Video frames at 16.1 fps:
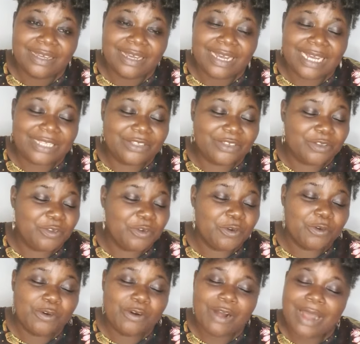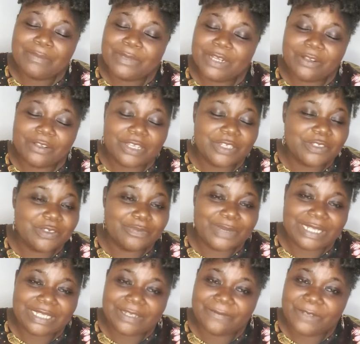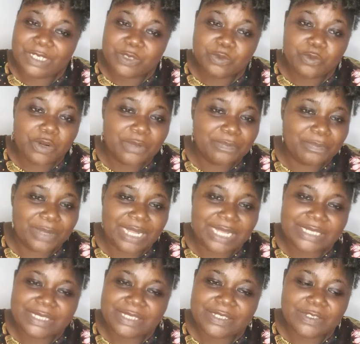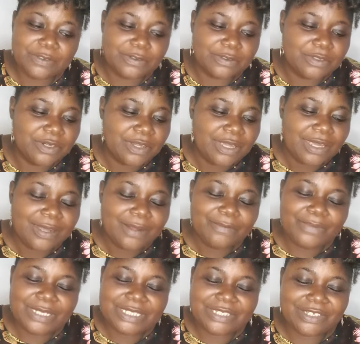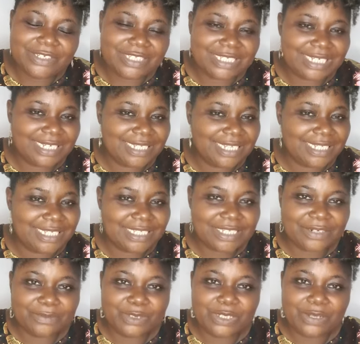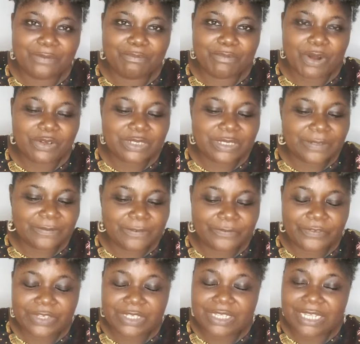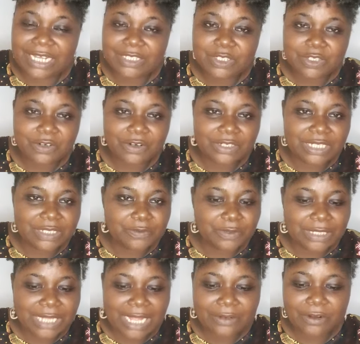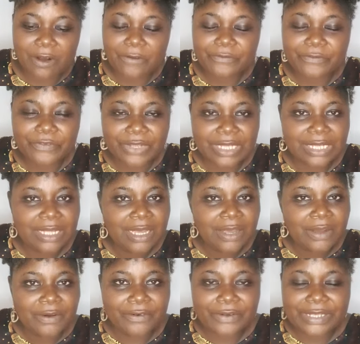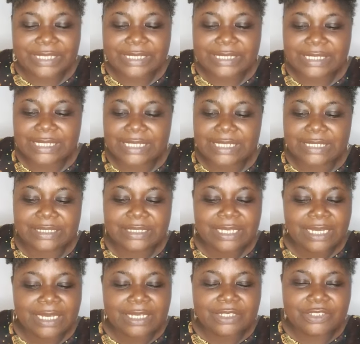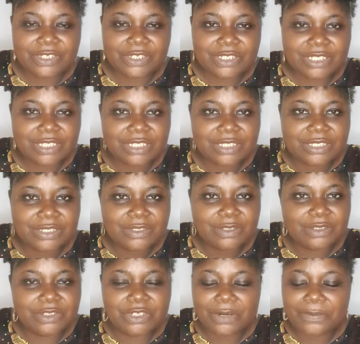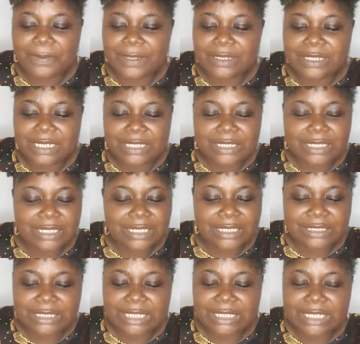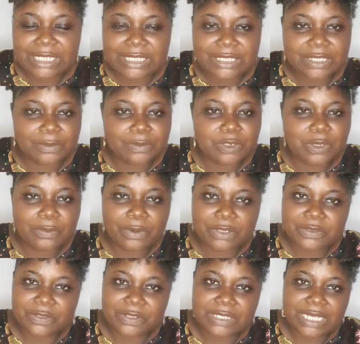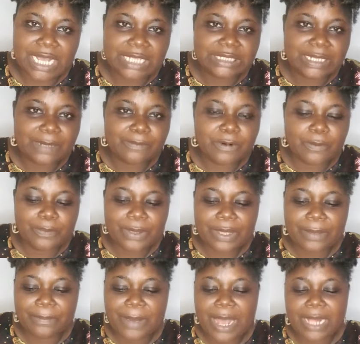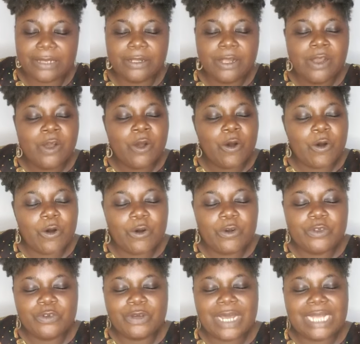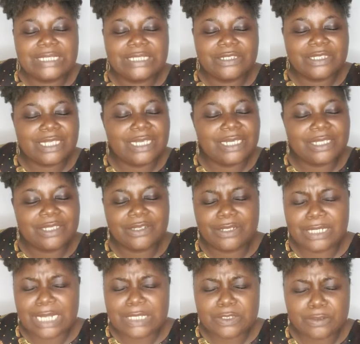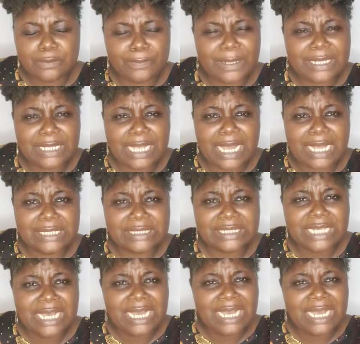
I don't know who I'm talking to, but if this word blessed you, please just check the description box if you feel led to connect with an offering or a seed. Just drop it, it in, check the description box for Cash App or PayPal or you can just hit on that super thanks